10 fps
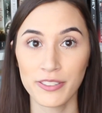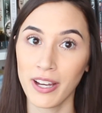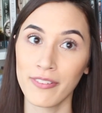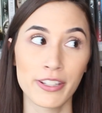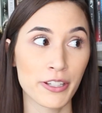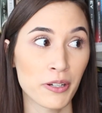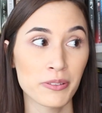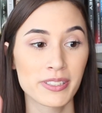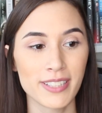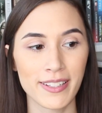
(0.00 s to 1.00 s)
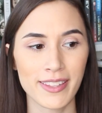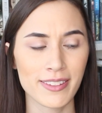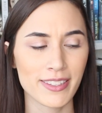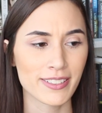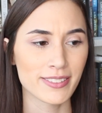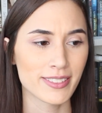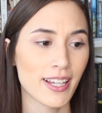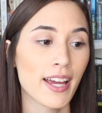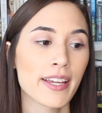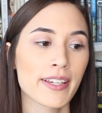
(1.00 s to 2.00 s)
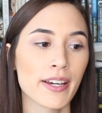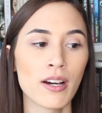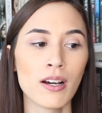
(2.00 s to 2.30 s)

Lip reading: You have the ghost, I think there's like